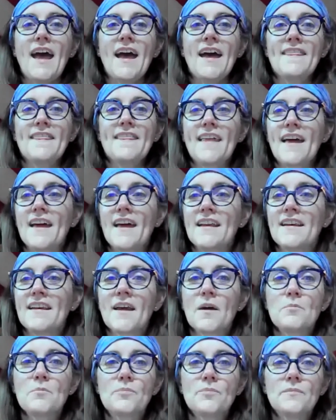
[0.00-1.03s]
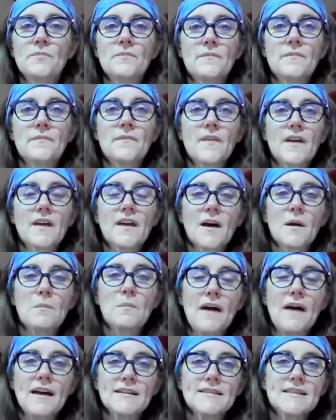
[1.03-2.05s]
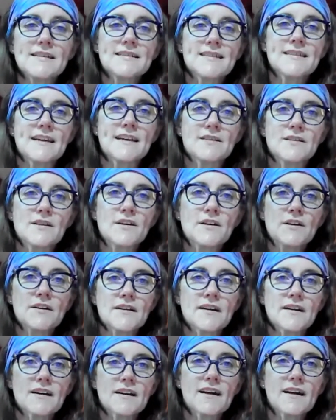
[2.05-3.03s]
And then come back to center.